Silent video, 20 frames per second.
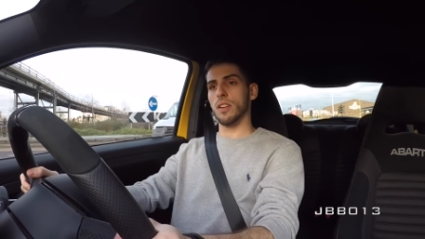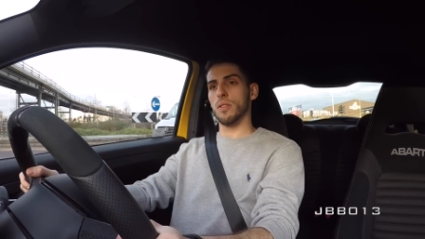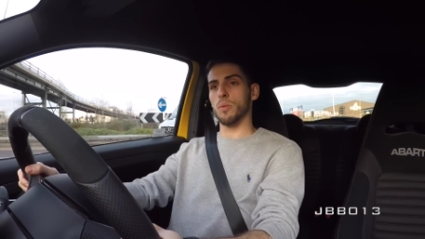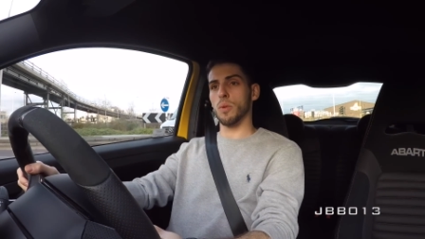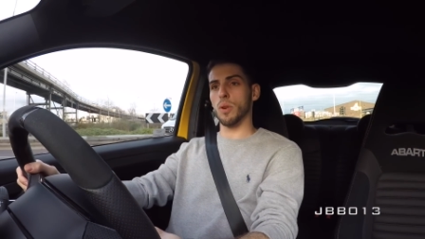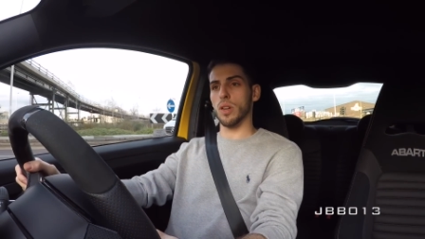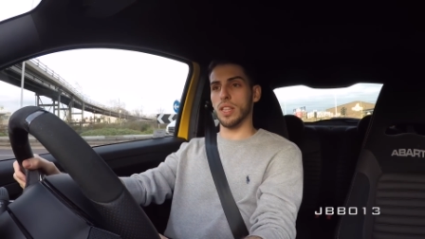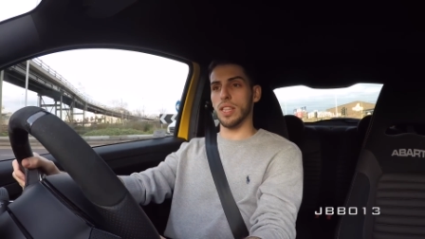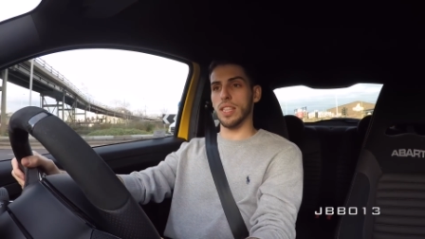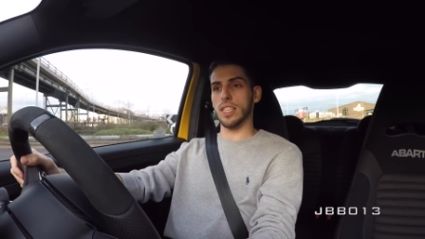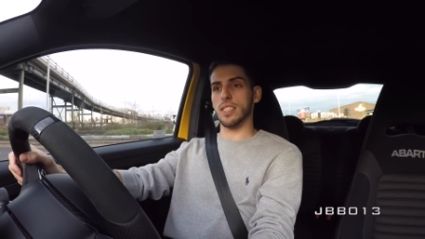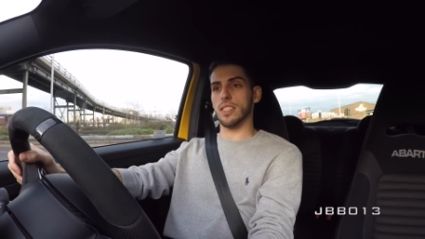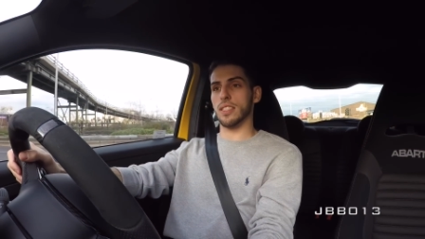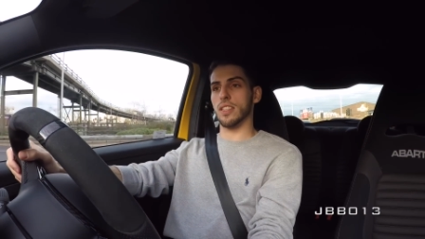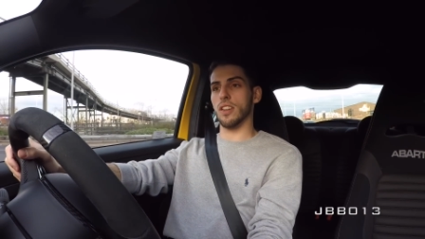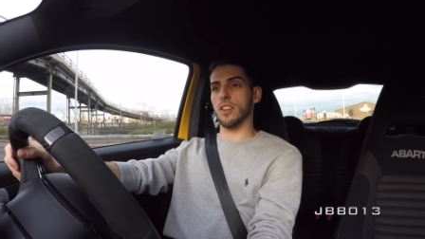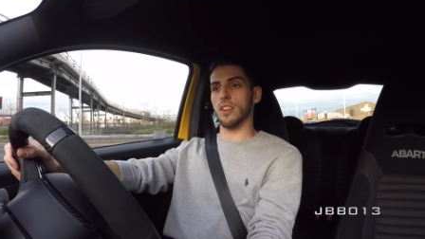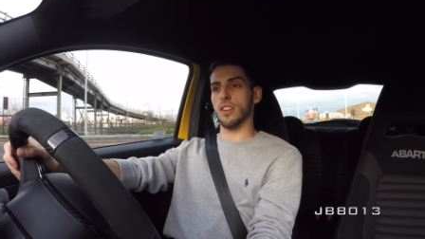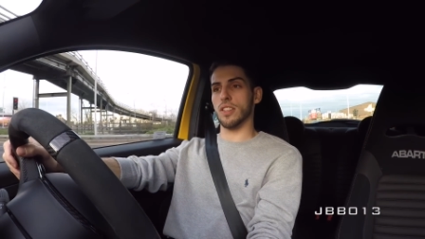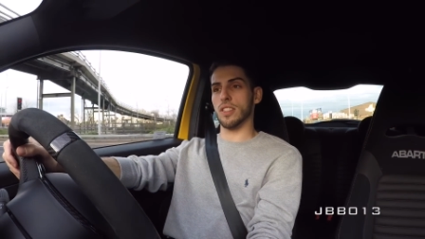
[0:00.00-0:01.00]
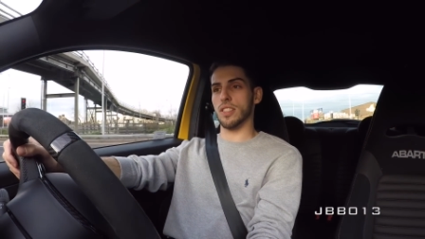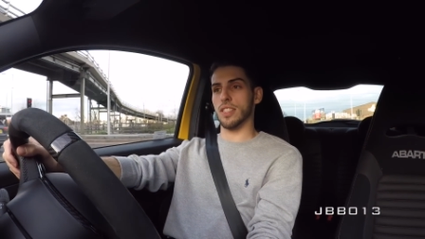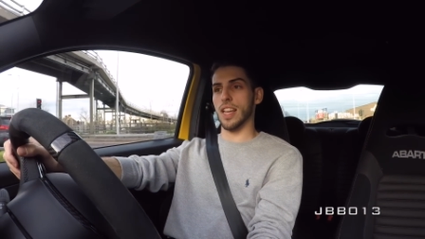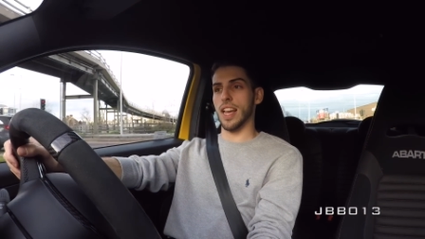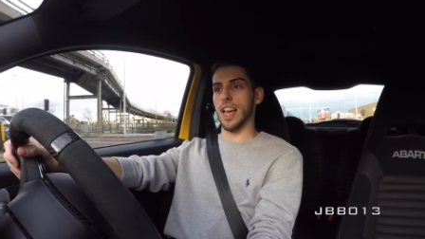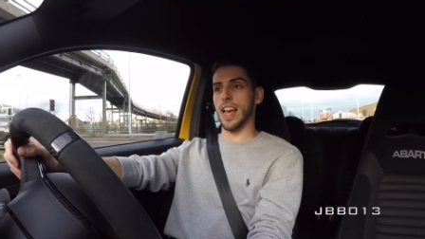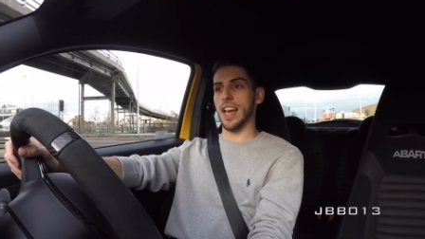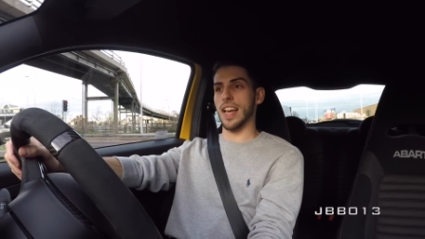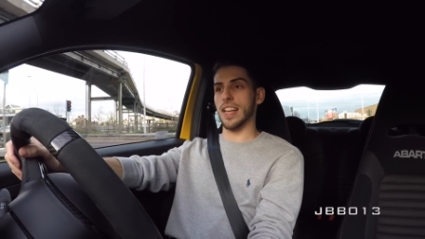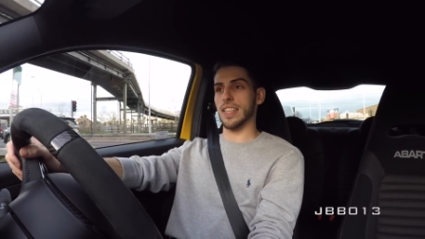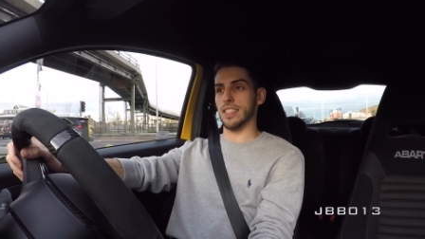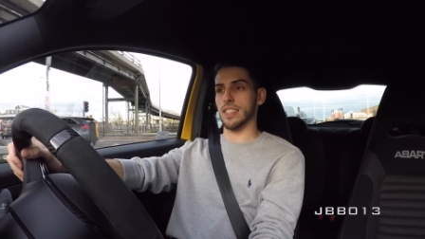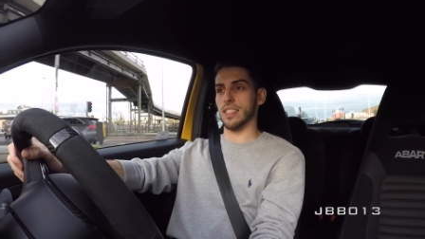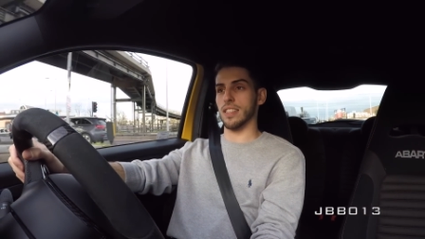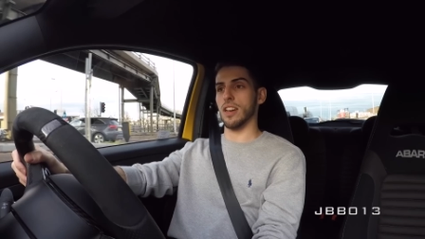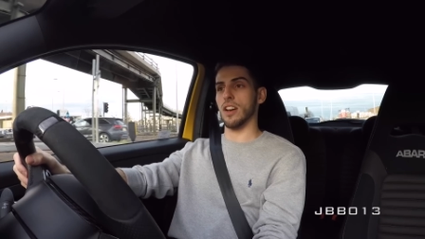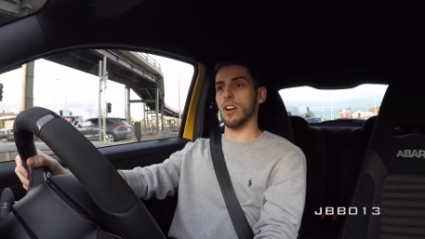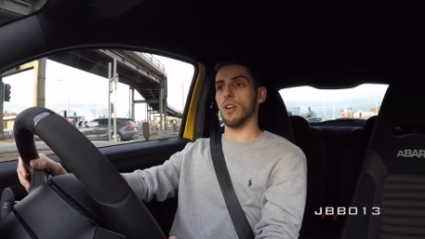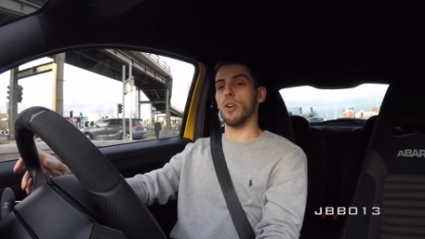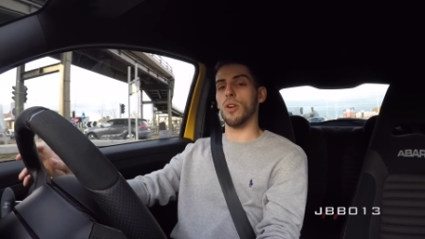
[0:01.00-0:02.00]
one of these cars as
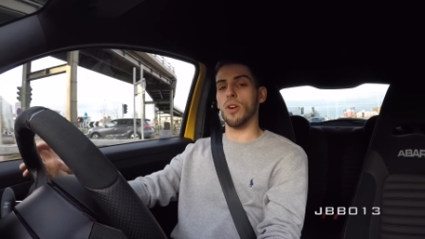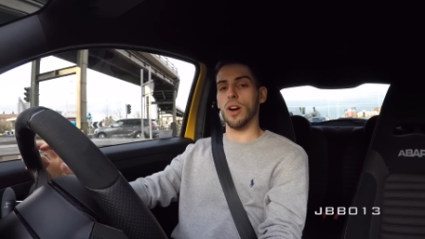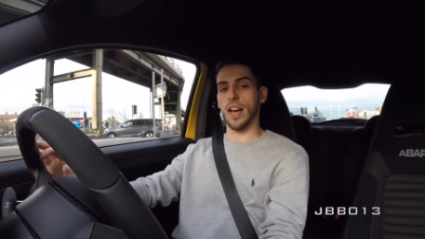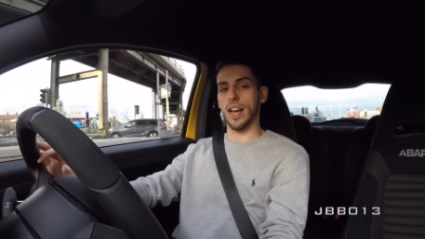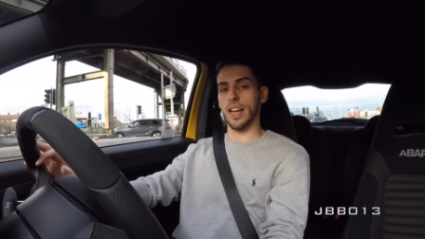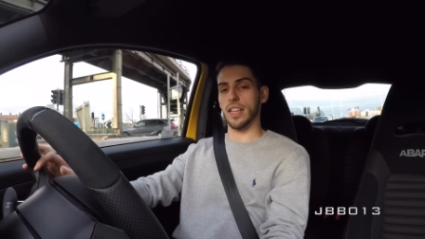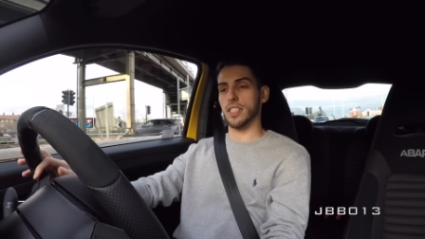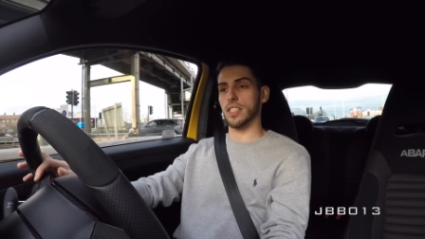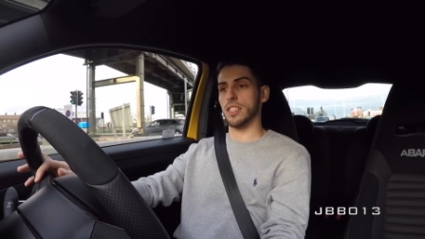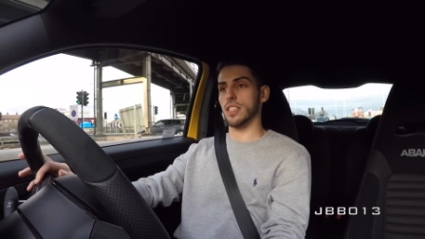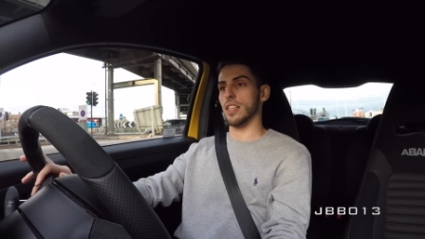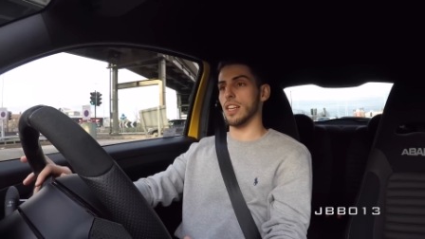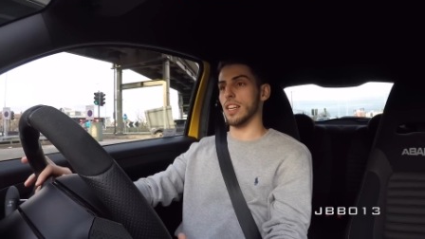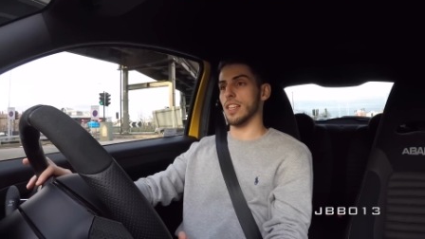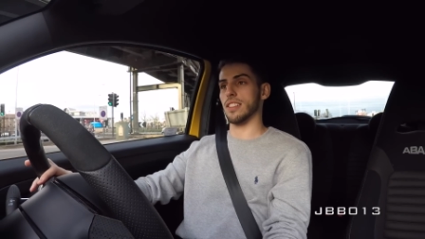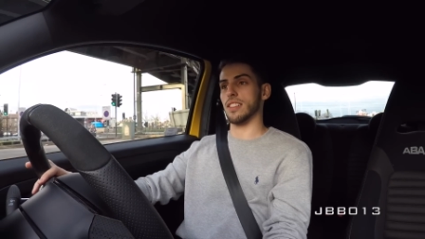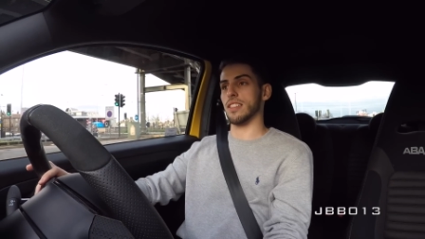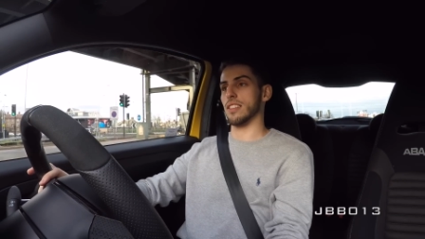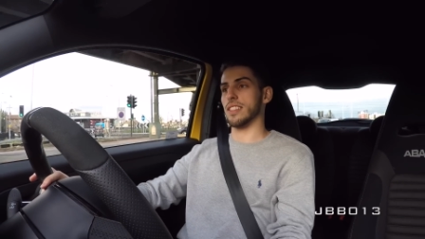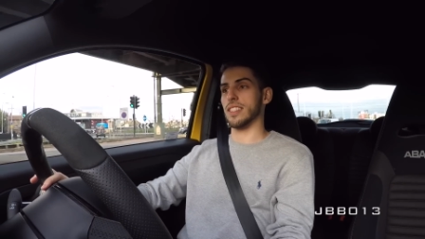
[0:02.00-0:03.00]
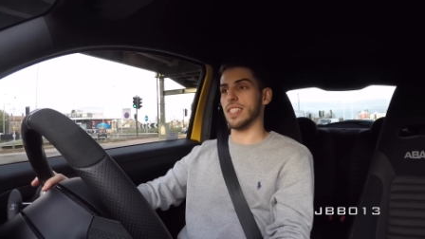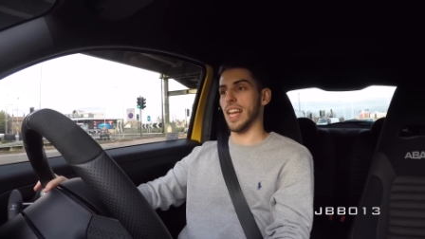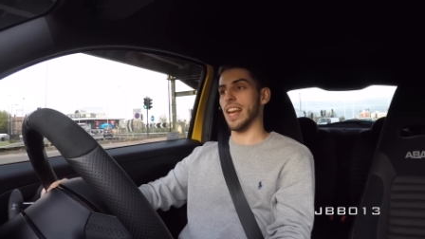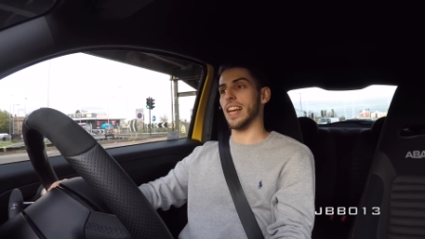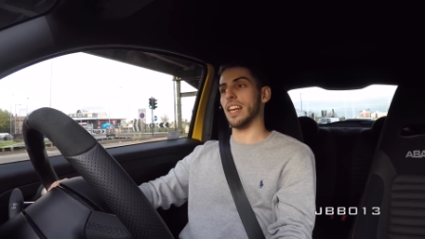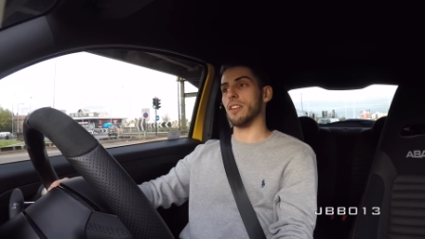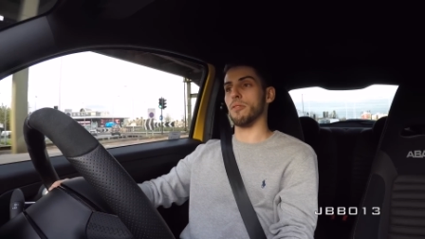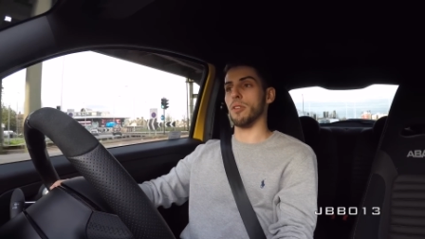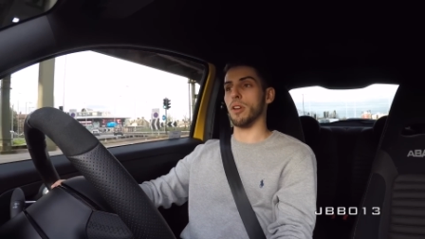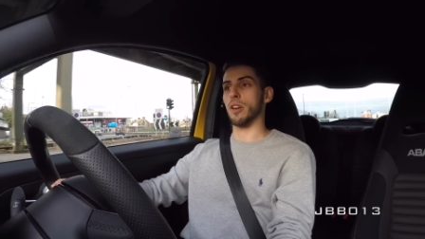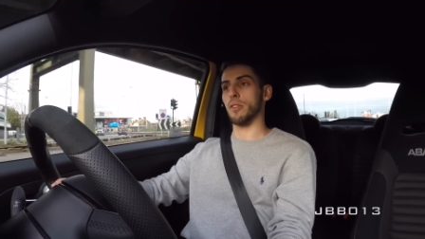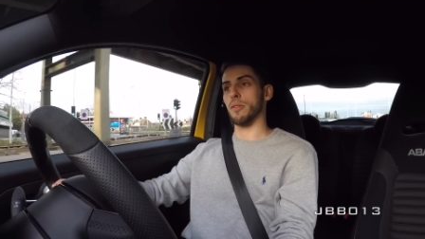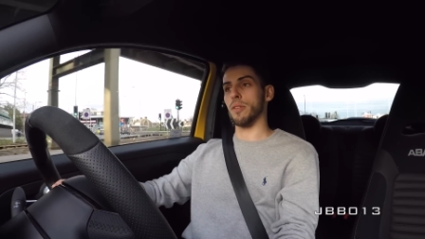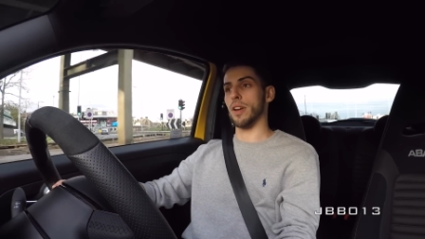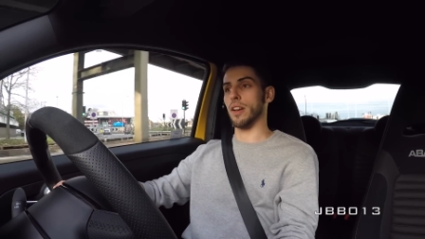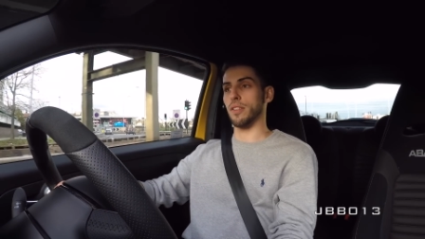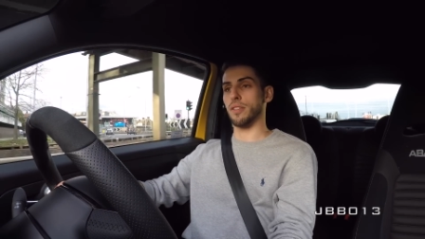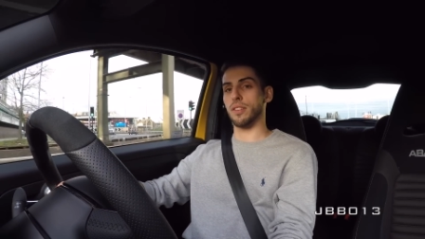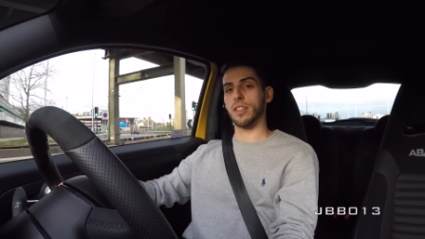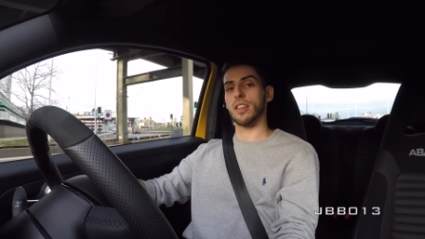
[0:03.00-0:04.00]
a hot hatch, as a daily run
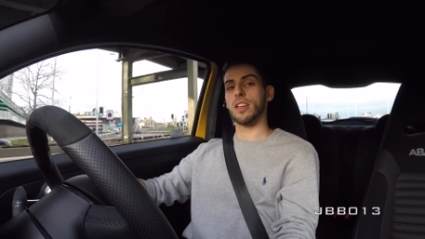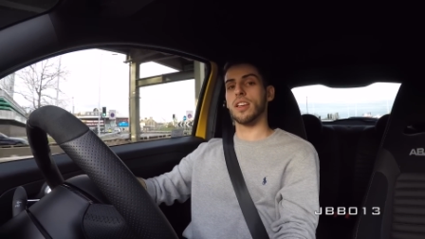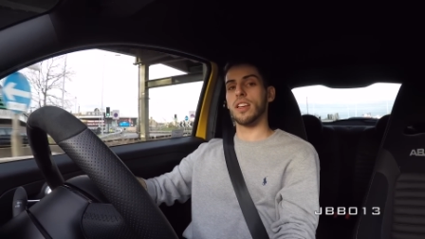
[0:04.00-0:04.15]
around,